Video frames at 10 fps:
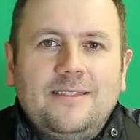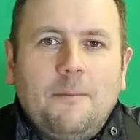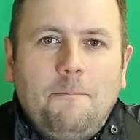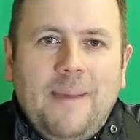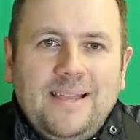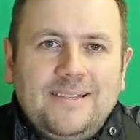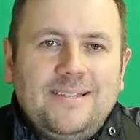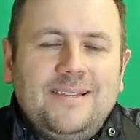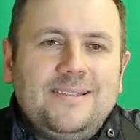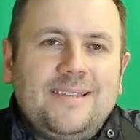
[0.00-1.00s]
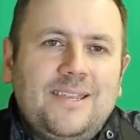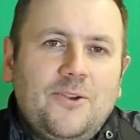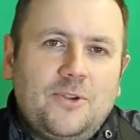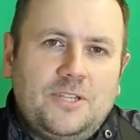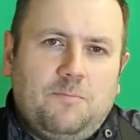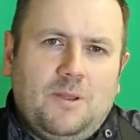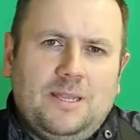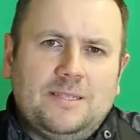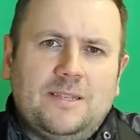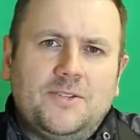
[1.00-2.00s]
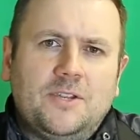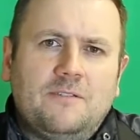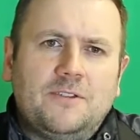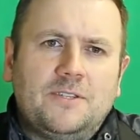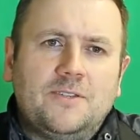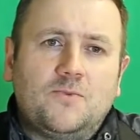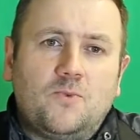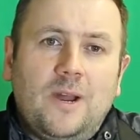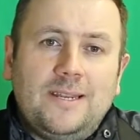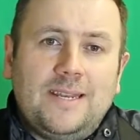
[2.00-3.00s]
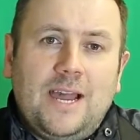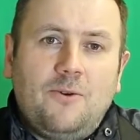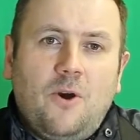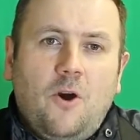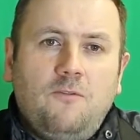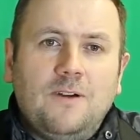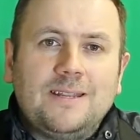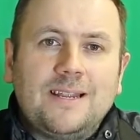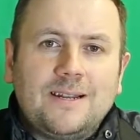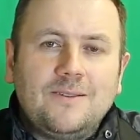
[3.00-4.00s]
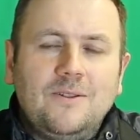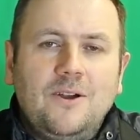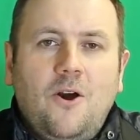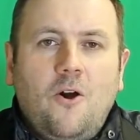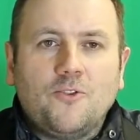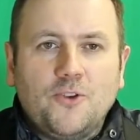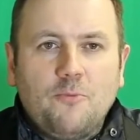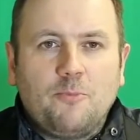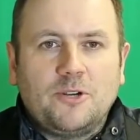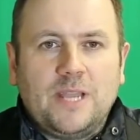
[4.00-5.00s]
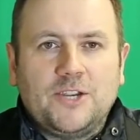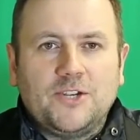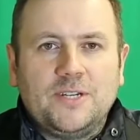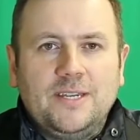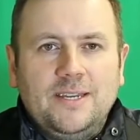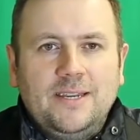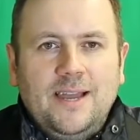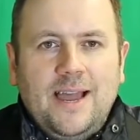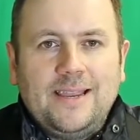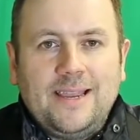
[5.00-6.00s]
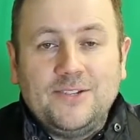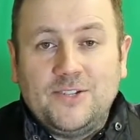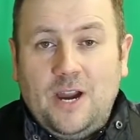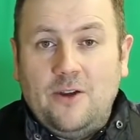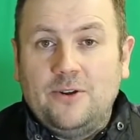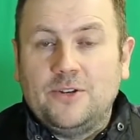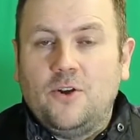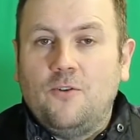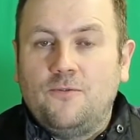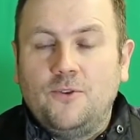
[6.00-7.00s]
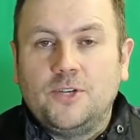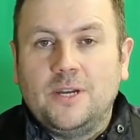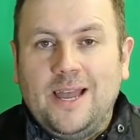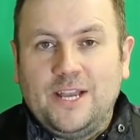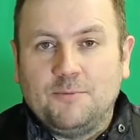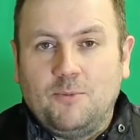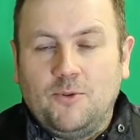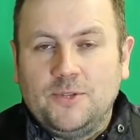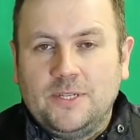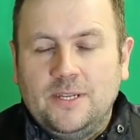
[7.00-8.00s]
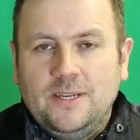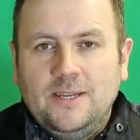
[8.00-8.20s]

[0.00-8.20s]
the best security plugins and services right now offer little or no protection against current or future exploits.